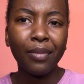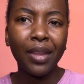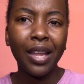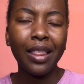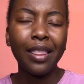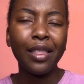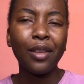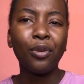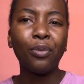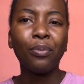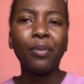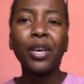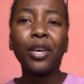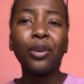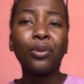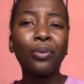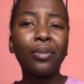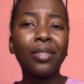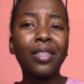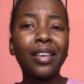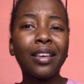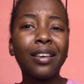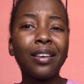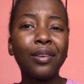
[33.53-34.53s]
They'll make you
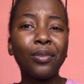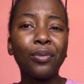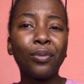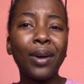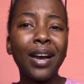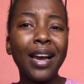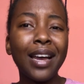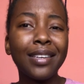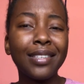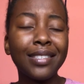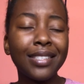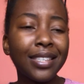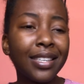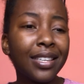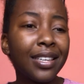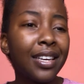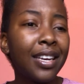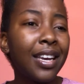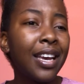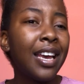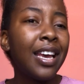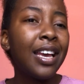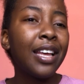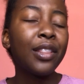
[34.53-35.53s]
think what?
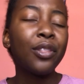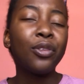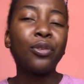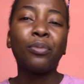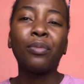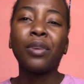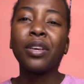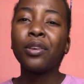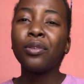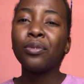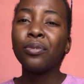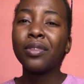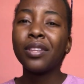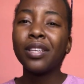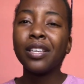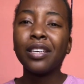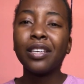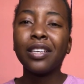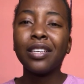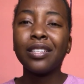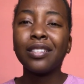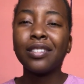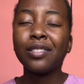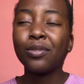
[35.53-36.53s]
They'll make you think
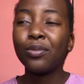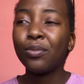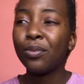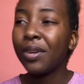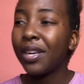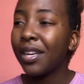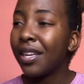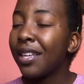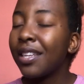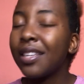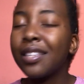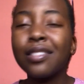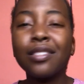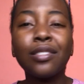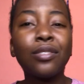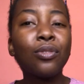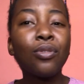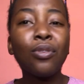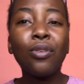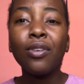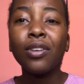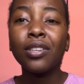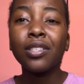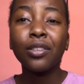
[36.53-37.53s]
it's
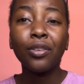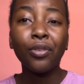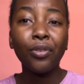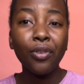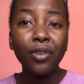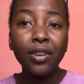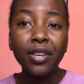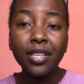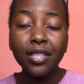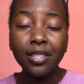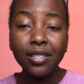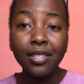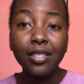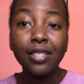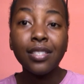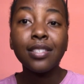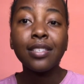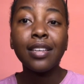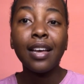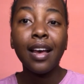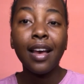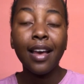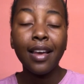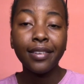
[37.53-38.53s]
not grownish, it's
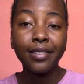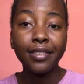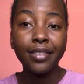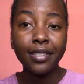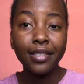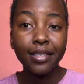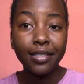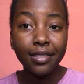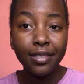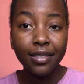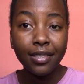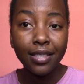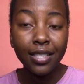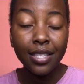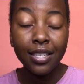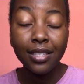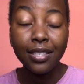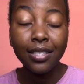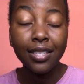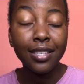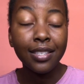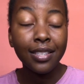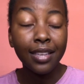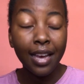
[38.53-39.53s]
hard. It's
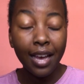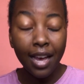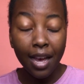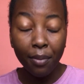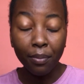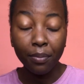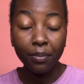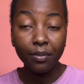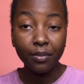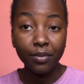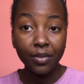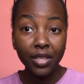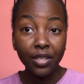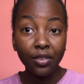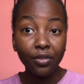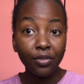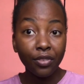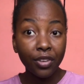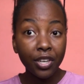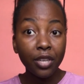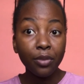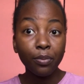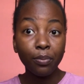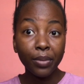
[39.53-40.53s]
a scam. It's a
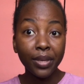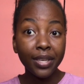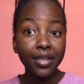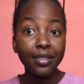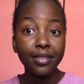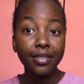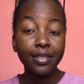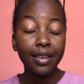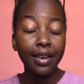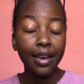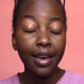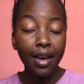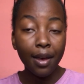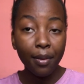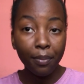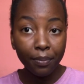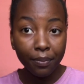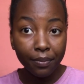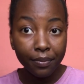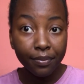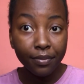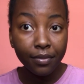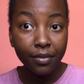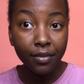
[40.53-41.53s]
very big scam.